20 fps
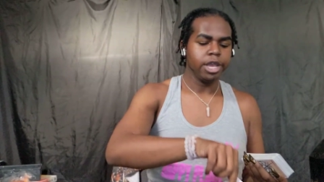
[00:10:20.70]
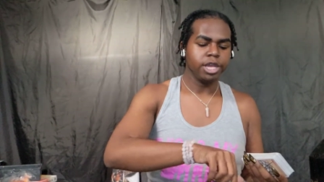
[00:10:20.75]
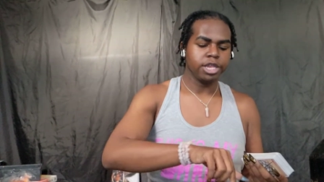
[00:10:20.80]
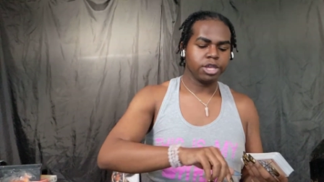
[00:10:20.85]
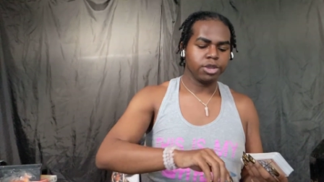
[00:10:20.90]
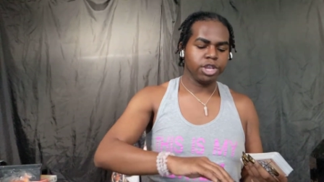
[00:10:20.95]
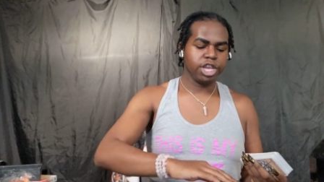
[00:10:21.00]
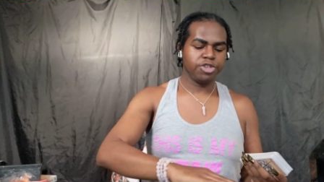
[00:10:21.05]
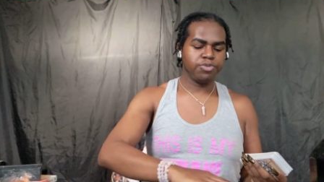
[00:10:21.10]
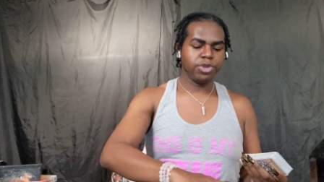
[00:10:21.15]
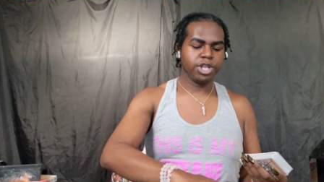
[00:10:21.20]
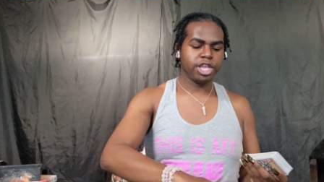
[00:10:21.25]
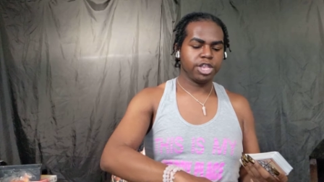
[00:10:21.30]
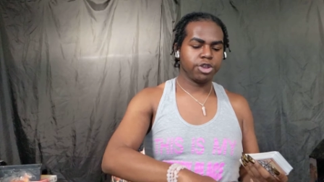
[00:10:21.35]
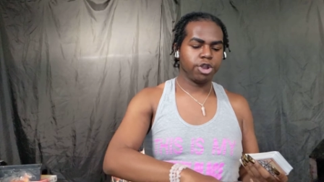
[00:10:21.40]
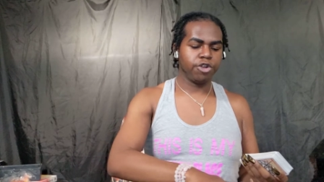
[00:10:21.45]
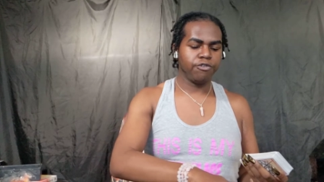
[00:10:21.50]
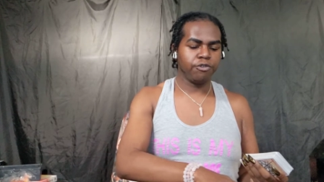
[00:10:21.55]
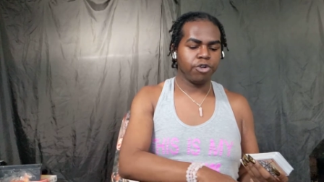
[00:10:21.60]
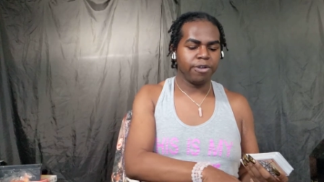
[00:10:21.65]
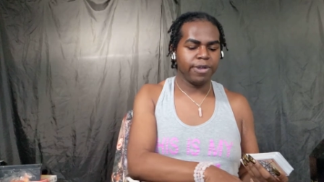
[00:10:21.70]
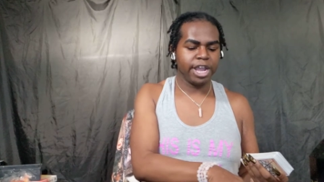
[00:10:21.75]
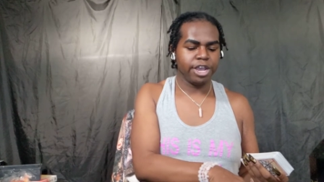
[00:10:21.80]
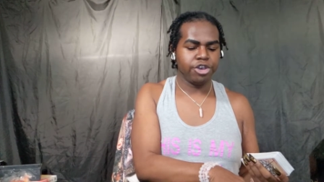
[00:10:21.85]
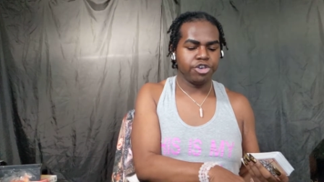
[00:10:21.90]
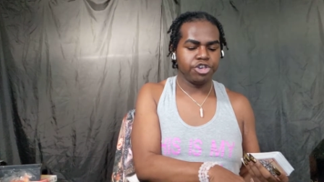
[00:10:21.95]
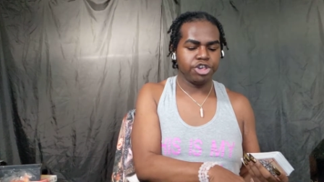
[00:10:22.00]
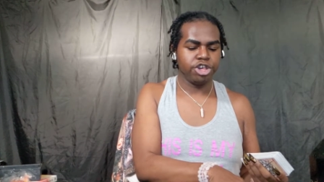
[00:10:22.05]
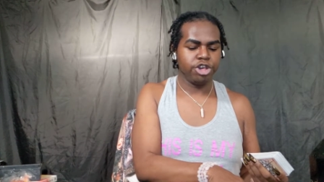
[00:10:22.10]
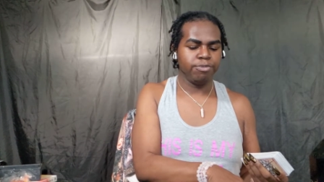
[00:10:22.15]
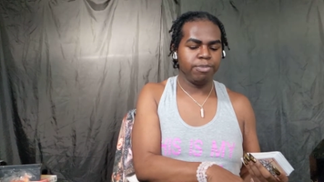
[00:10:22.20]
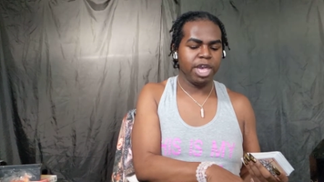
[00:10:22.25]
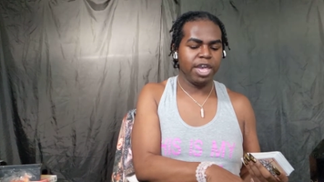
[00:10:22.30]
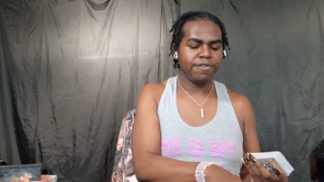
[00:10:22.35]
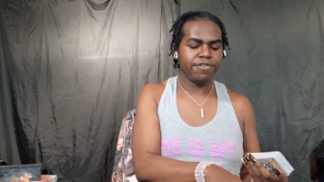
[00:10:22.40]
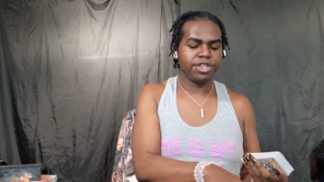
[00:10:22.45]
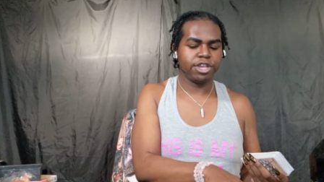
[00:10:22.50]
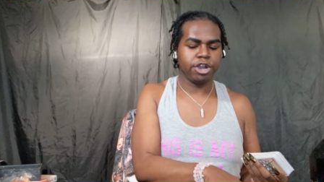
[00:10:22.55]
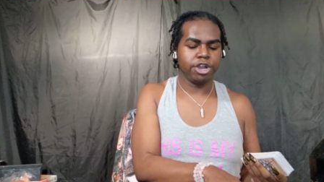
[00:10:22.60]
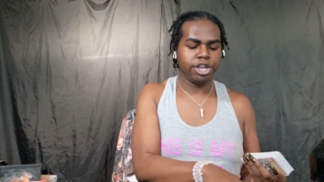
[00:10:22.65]
So this with this earthworm energy, you may
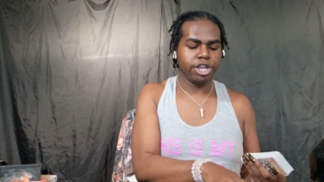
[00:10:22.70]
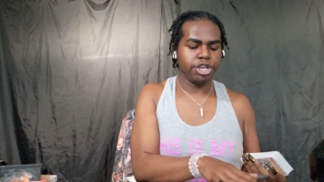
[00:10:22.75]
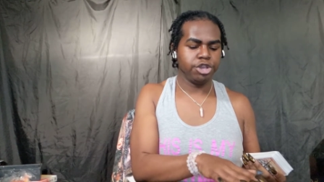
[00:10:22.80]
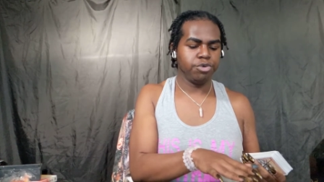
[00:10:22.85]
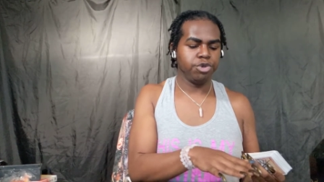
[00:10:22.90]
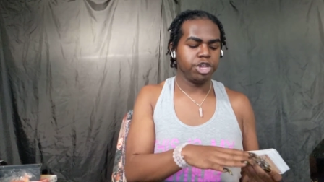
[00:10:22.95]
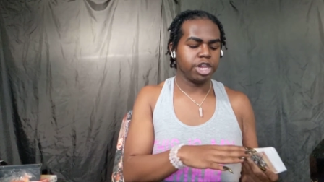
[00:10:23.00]
have started a new